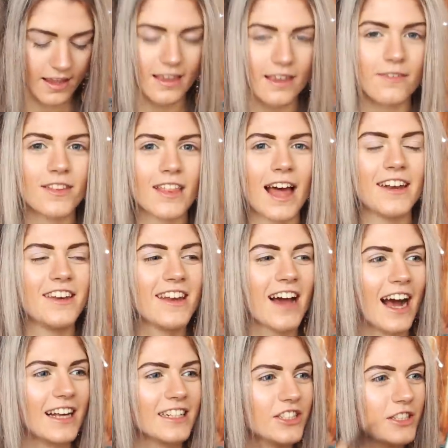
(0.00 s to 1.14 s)
Give it that
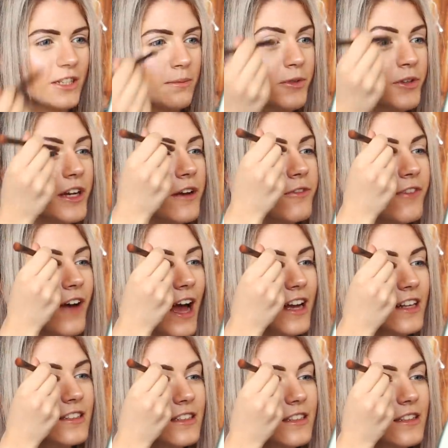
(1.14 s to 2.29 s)
nice shimmery
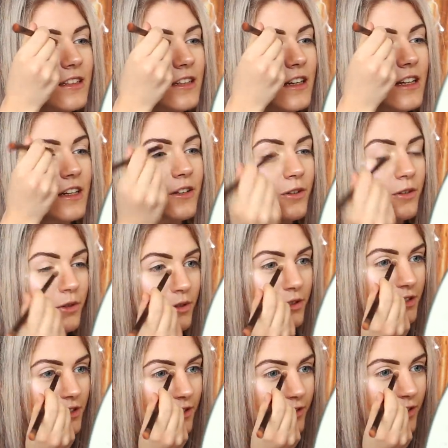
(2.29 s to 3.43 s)
effect in the inner
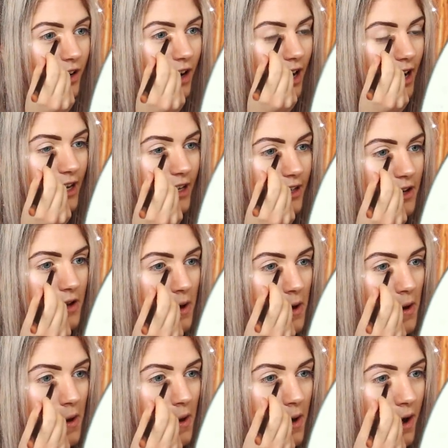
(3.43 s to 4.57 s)
corners of your eye.
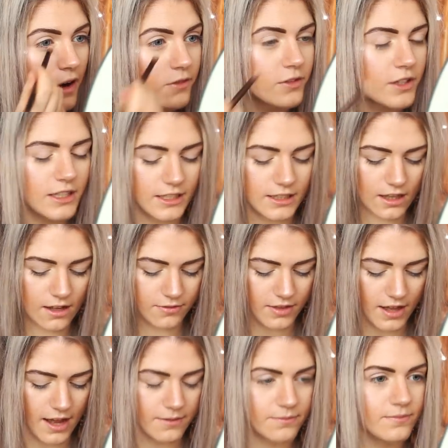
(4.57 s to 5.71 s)
I really love
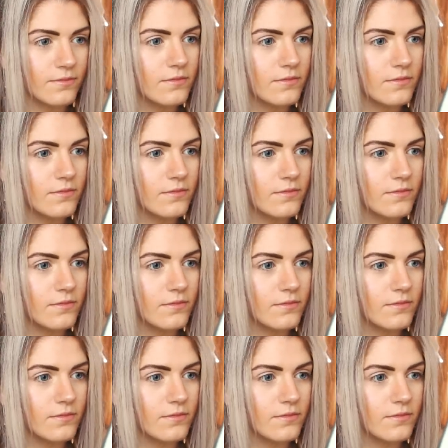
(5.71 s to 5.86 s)
that.